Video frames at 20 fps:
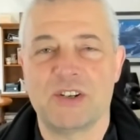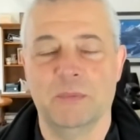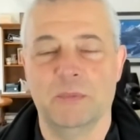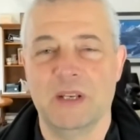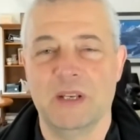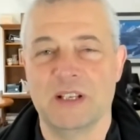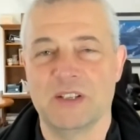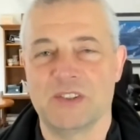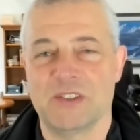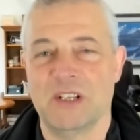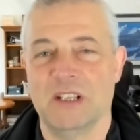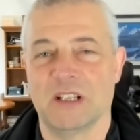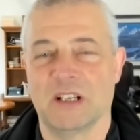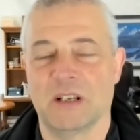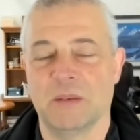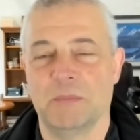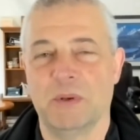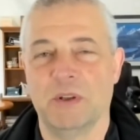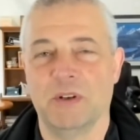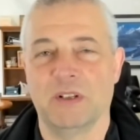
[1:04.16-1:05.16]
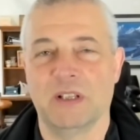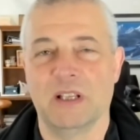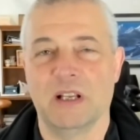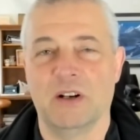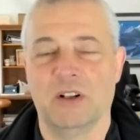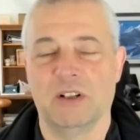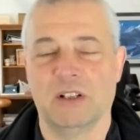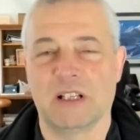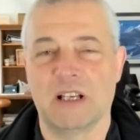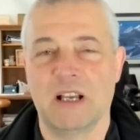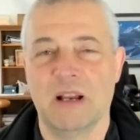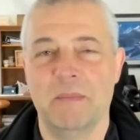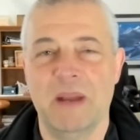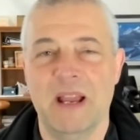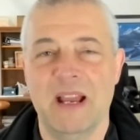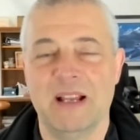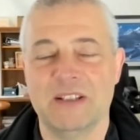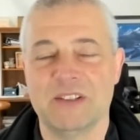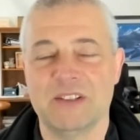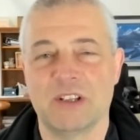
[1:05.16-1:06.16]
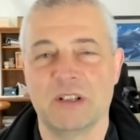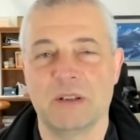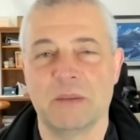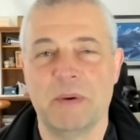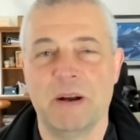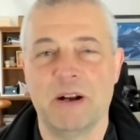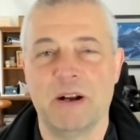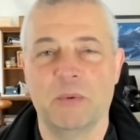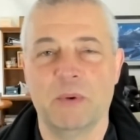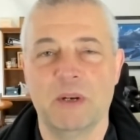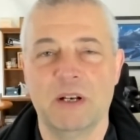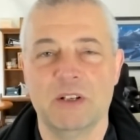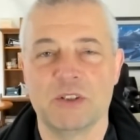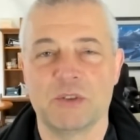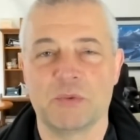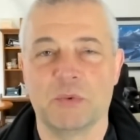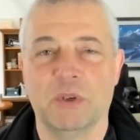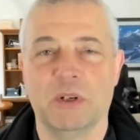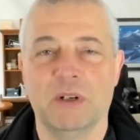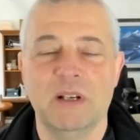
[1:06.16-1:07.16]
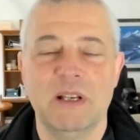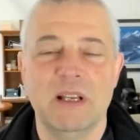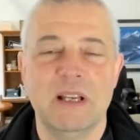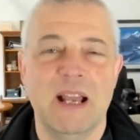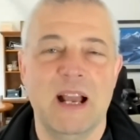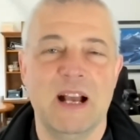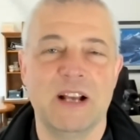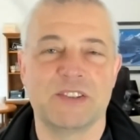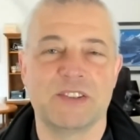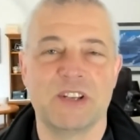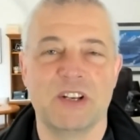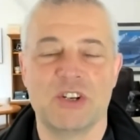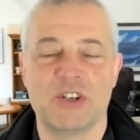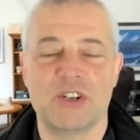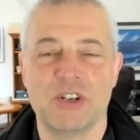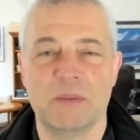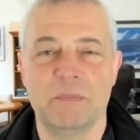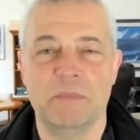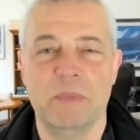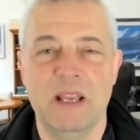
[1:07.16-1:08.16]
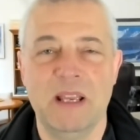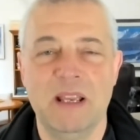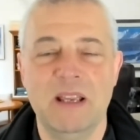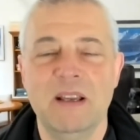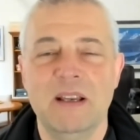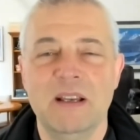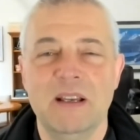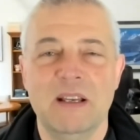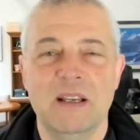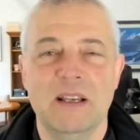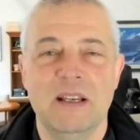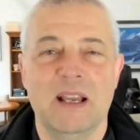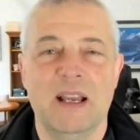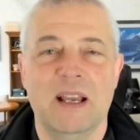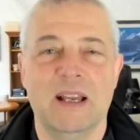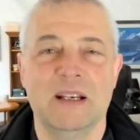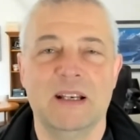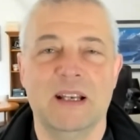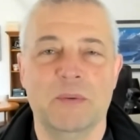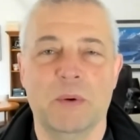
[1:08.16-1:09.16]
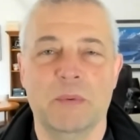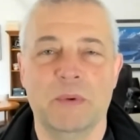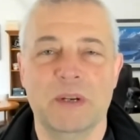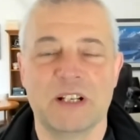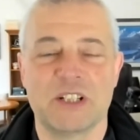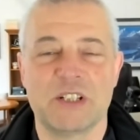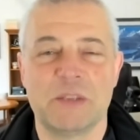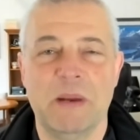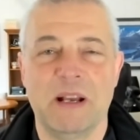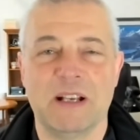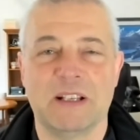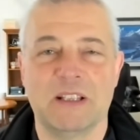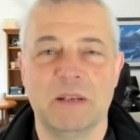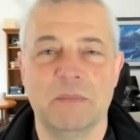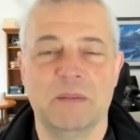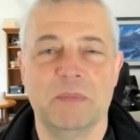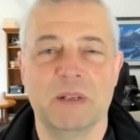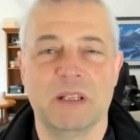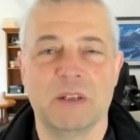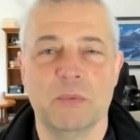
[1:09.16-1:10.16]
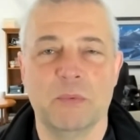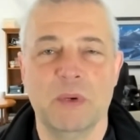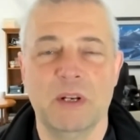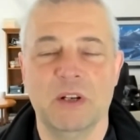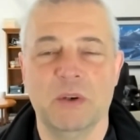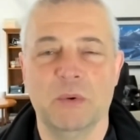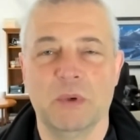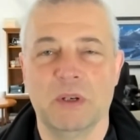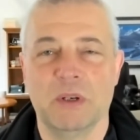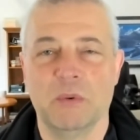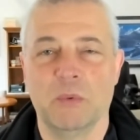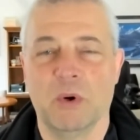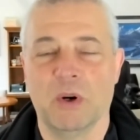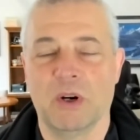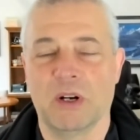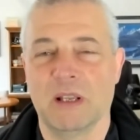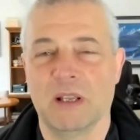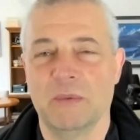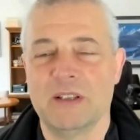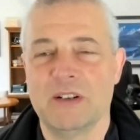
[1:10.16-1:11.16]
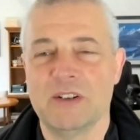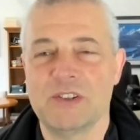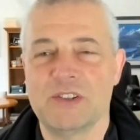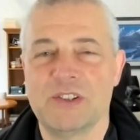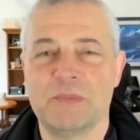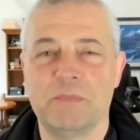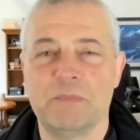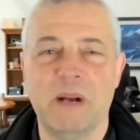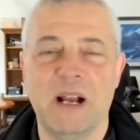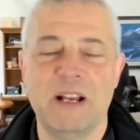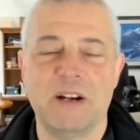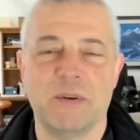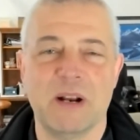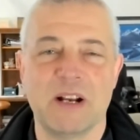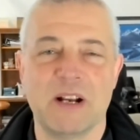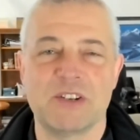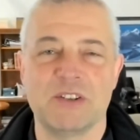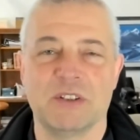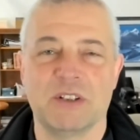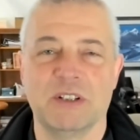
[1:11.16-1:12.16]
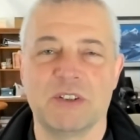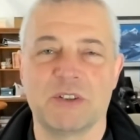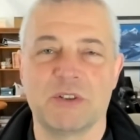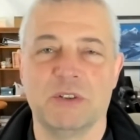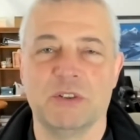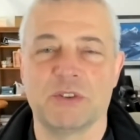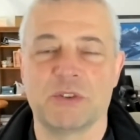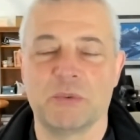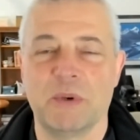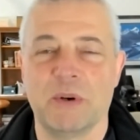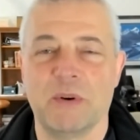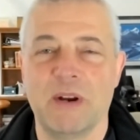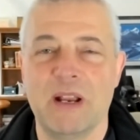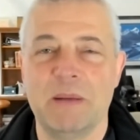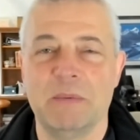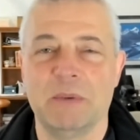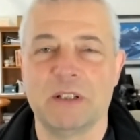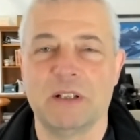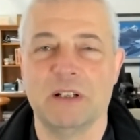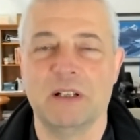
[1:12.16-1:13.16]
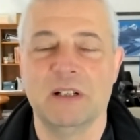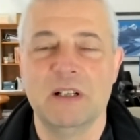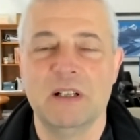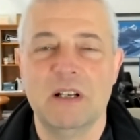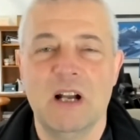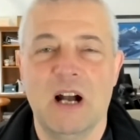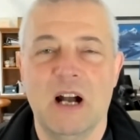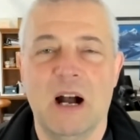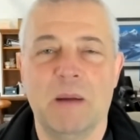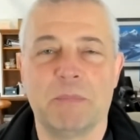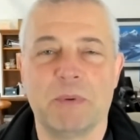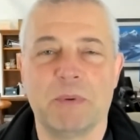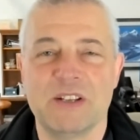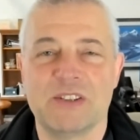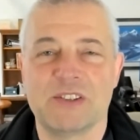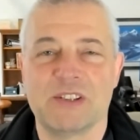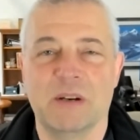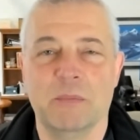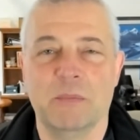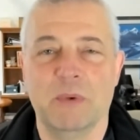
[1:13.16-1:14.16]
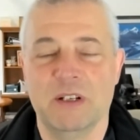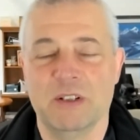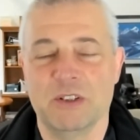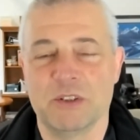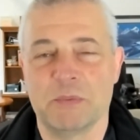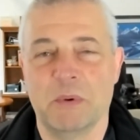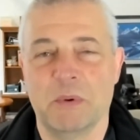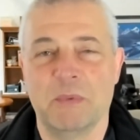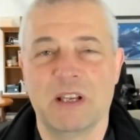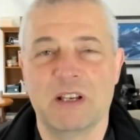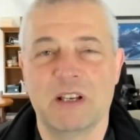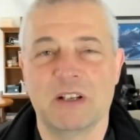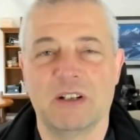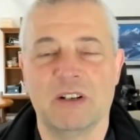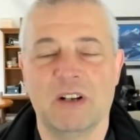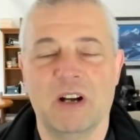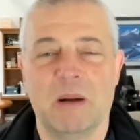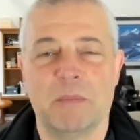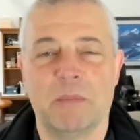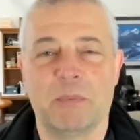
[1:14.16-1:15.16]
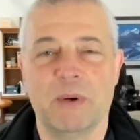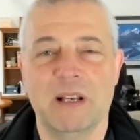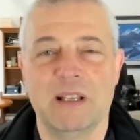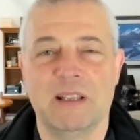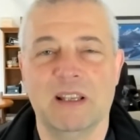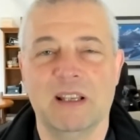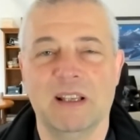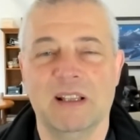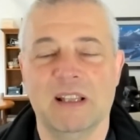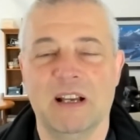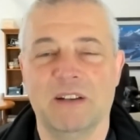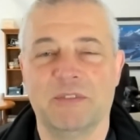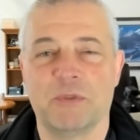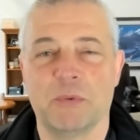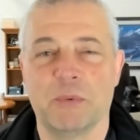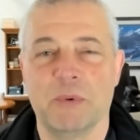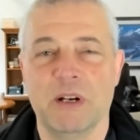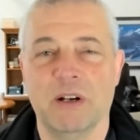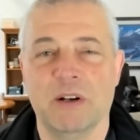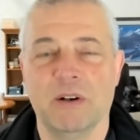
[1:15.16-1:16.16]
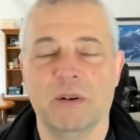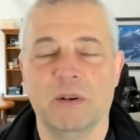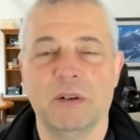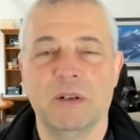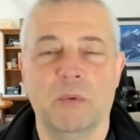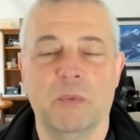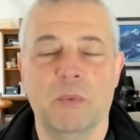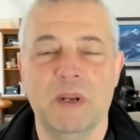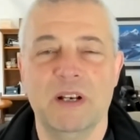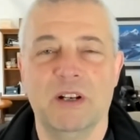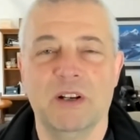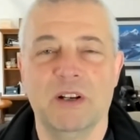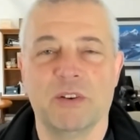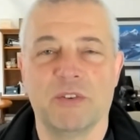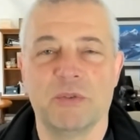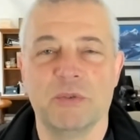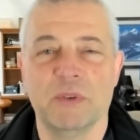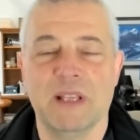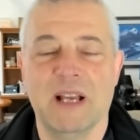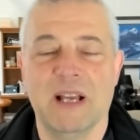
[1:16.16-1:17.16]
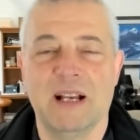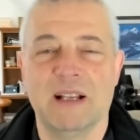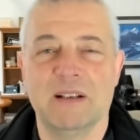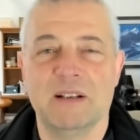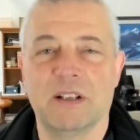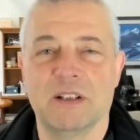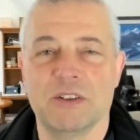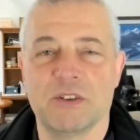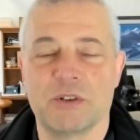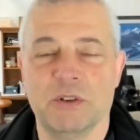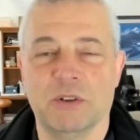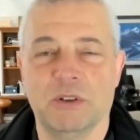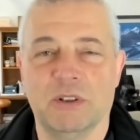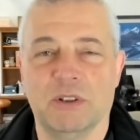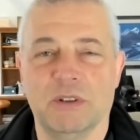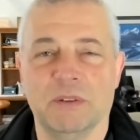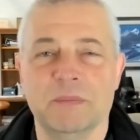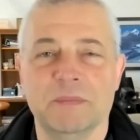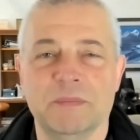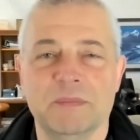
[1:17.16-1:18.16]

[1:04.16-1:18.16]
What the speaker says: we could see in the computer that all the commands to the power windows were as they should be and what we expected, but the window wouldn't work. And there's bi-directional control, so we were able to operate some windows, but we couldn't operate the left rear window through that control.